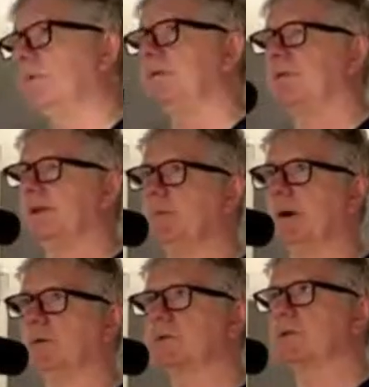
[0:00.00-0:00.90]
briefly
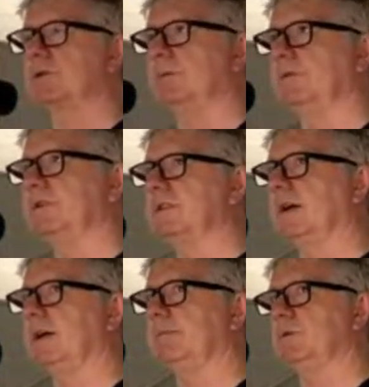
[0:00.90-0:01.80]
about some of the
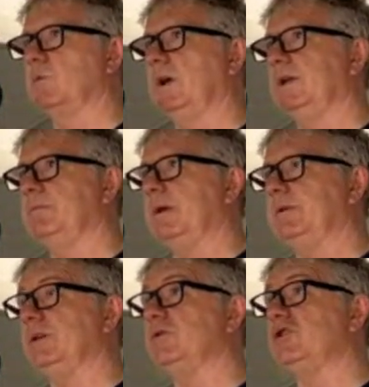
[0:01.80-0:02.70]
times when
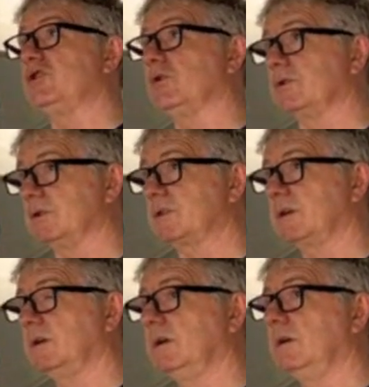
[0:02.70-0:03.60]
maybe you shouldn't
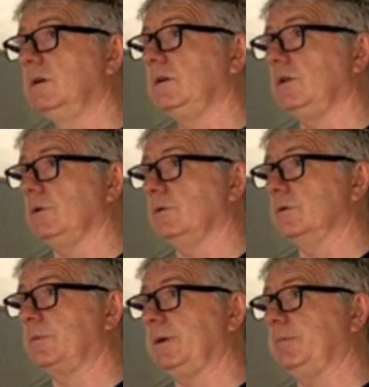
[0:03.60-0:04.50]

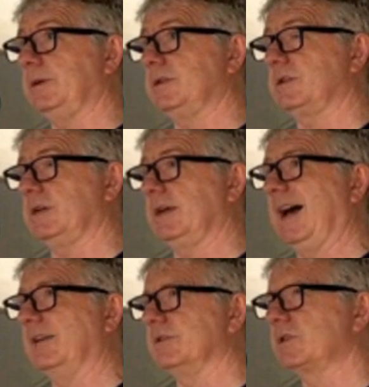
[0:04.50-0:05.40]
use PPC
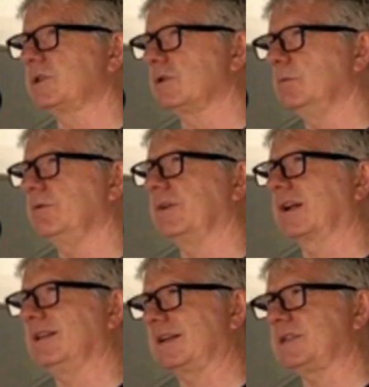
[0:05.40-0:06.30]
and some of the
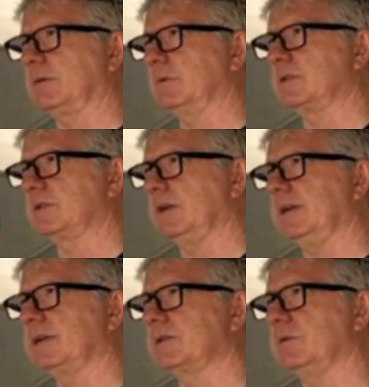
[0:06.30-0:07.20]
classic
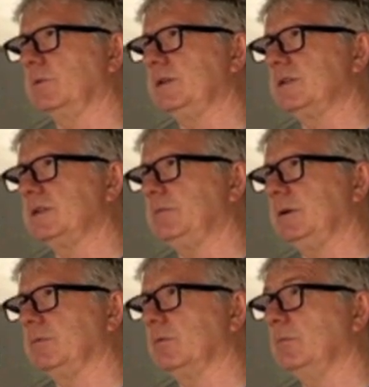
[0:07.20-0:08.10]
mistakes that we see
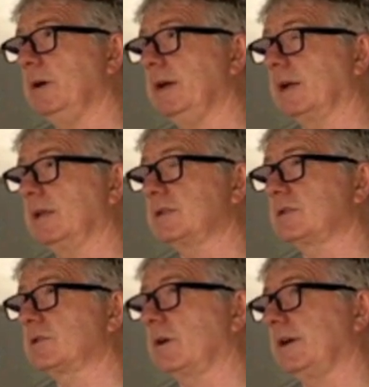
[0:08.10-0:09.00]
people make.
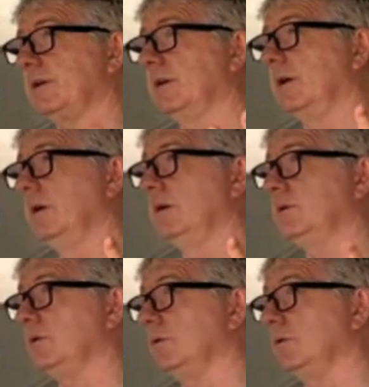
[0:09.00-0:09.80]
Let's try and do